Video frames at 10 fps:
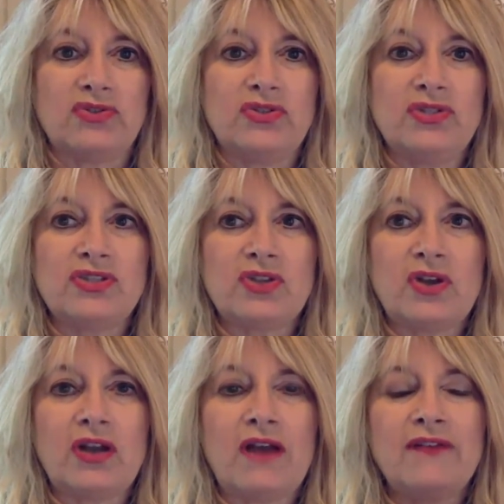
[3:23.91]
You could
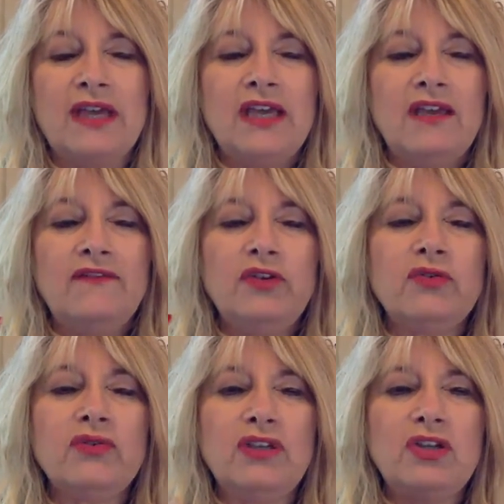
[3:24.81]
start off if
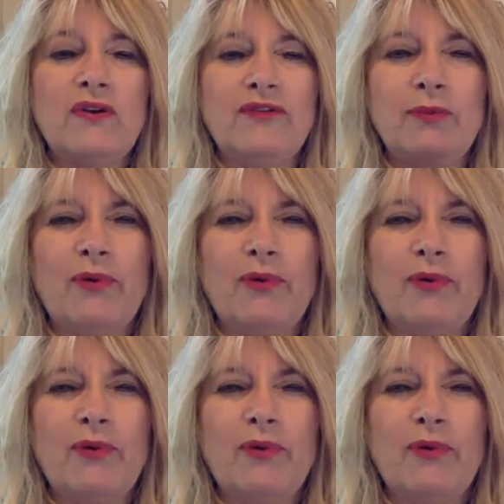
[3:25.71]
you're